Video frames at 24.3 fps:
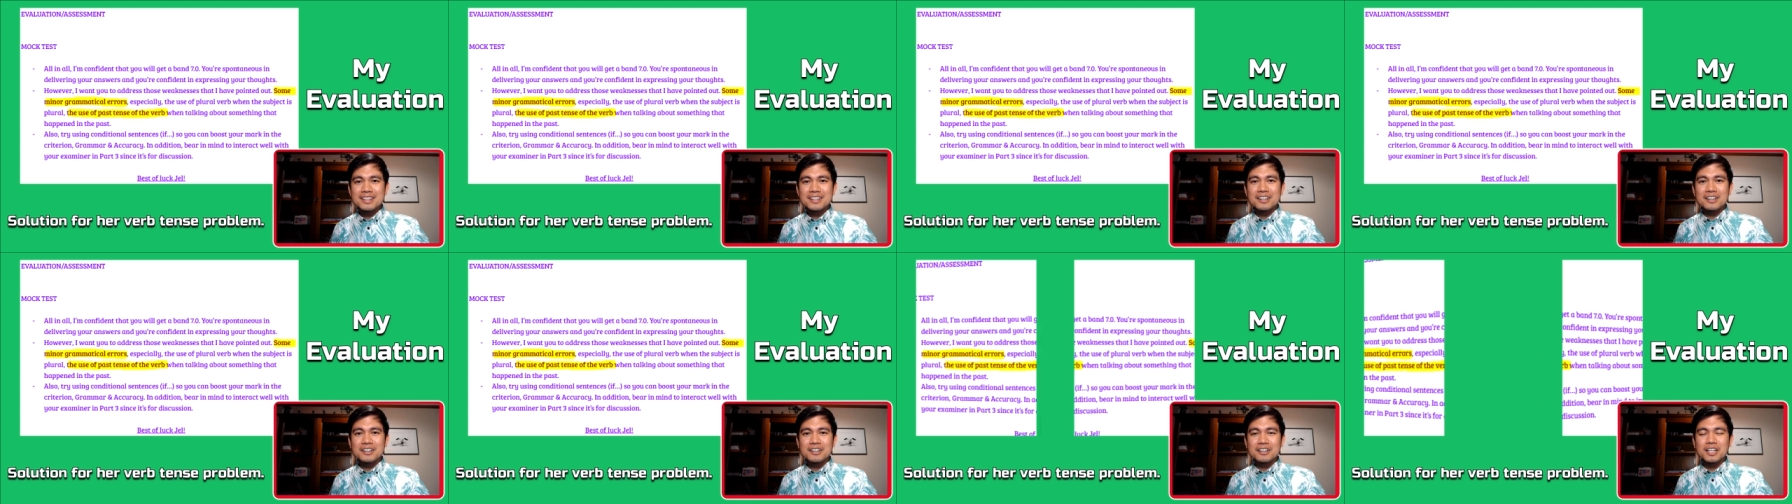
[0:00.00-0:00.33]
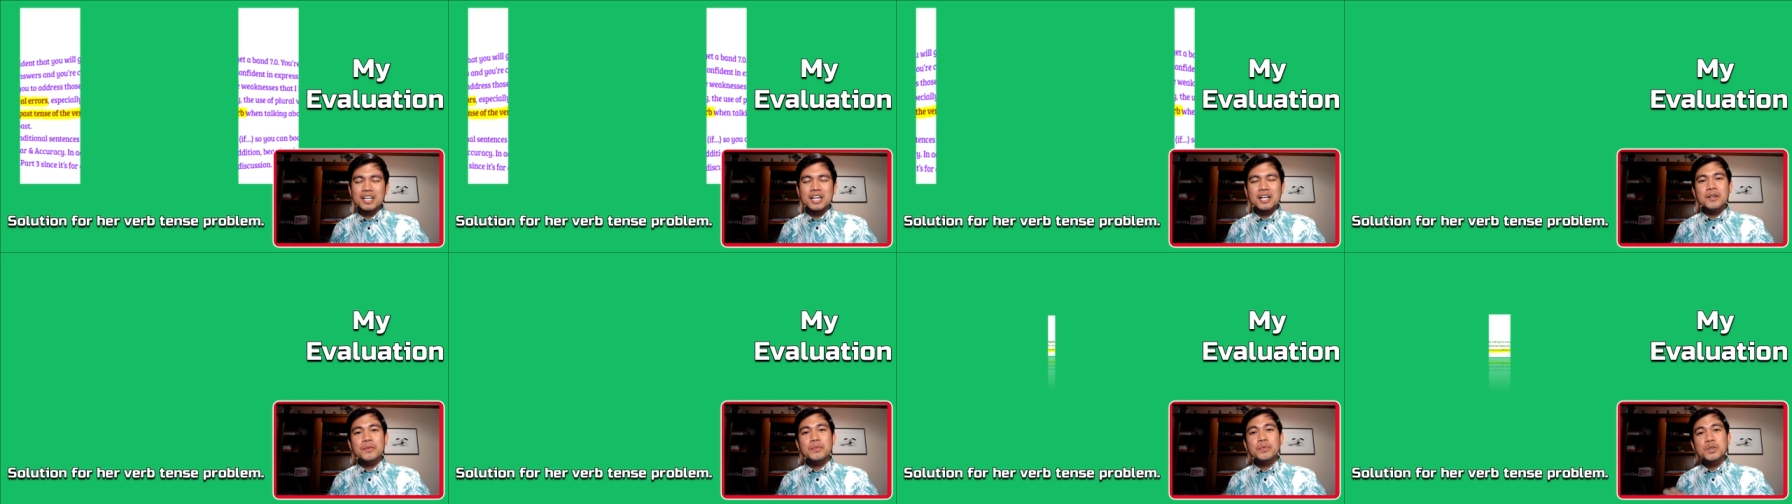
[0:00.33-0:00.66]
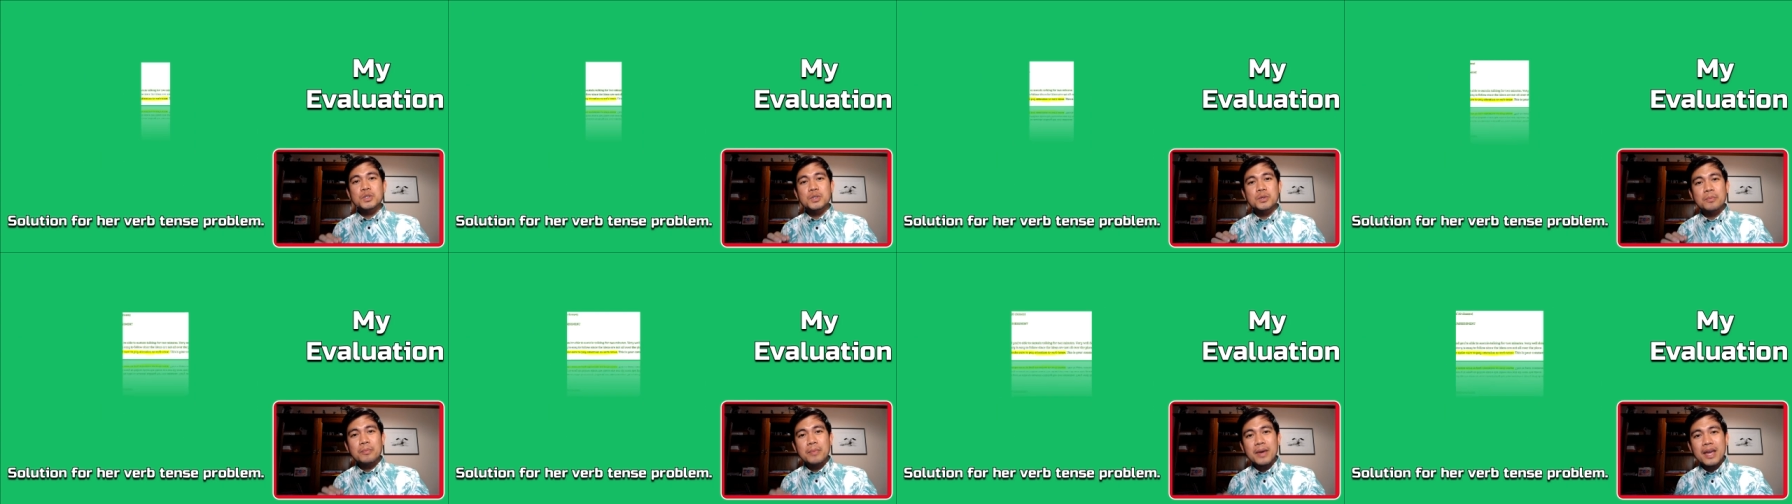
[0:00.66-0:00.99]
her
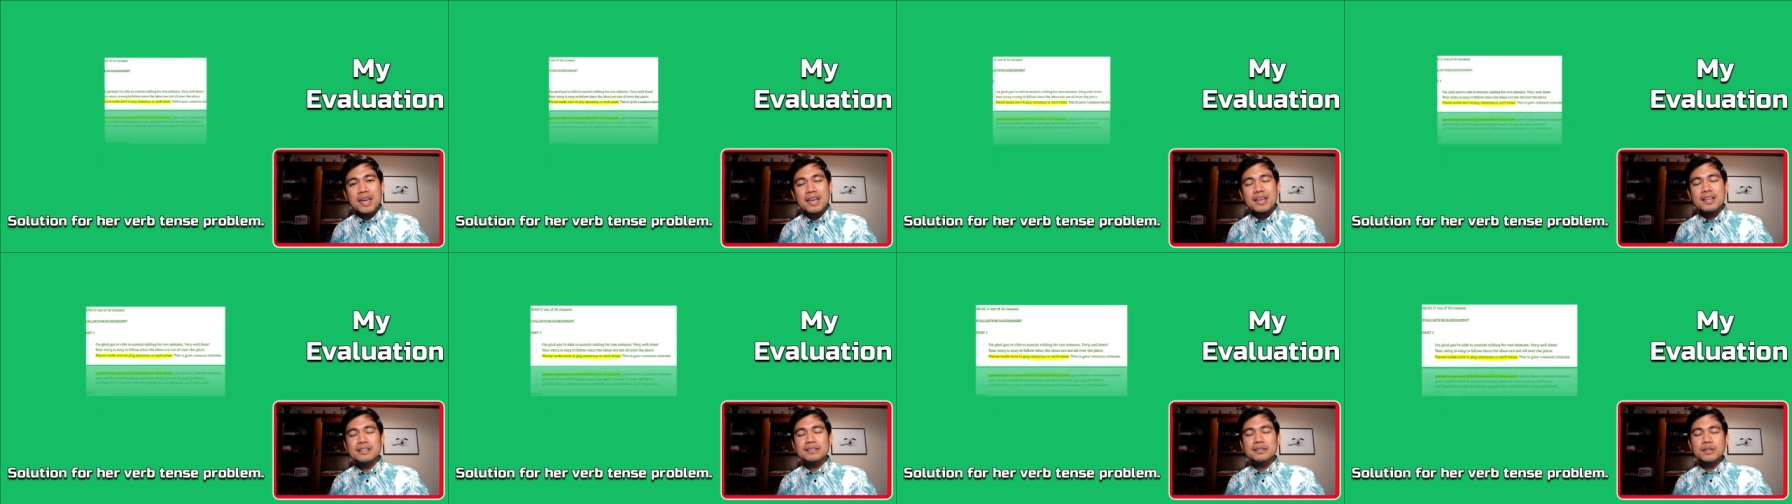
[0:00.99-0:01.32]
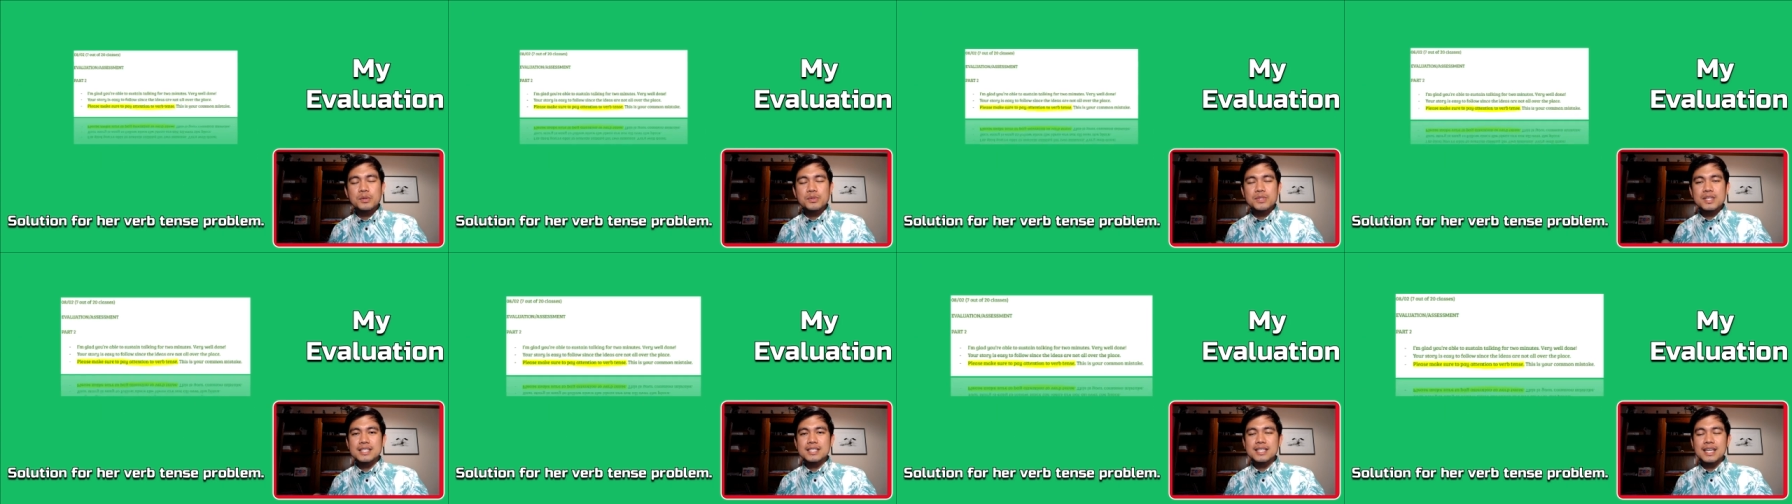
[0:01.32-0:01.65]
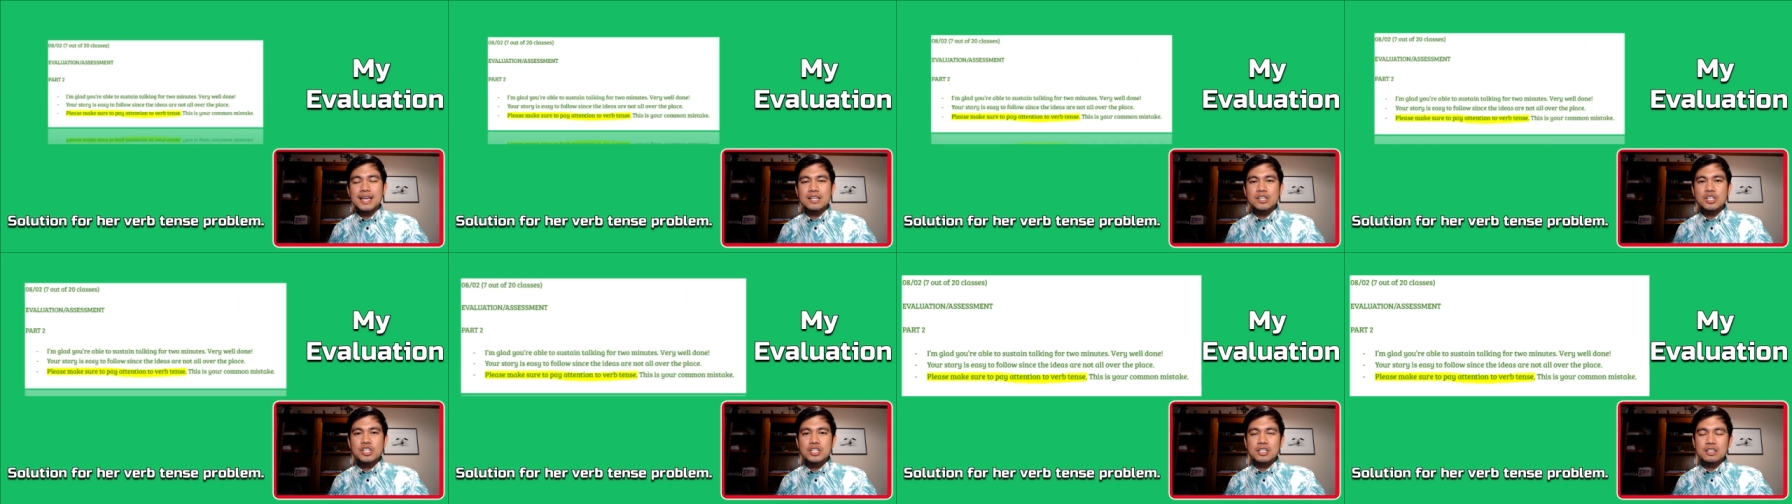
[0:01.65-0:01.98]
to pay close
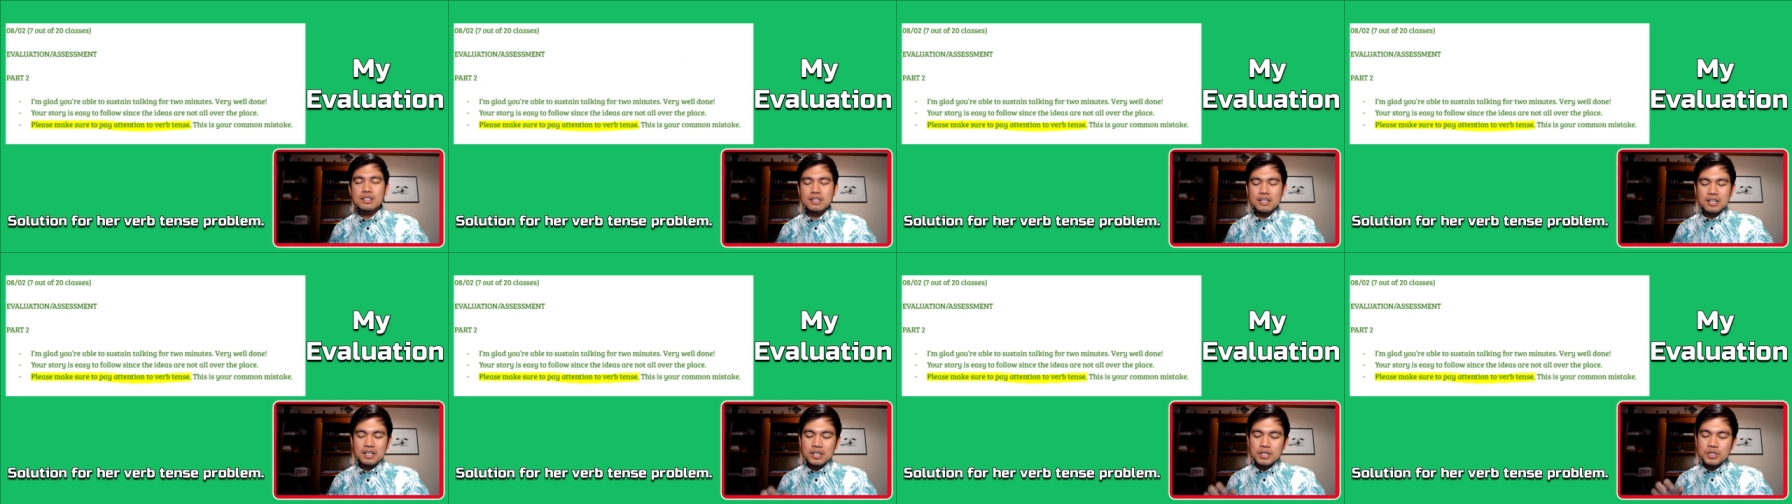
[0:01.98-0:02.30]
attention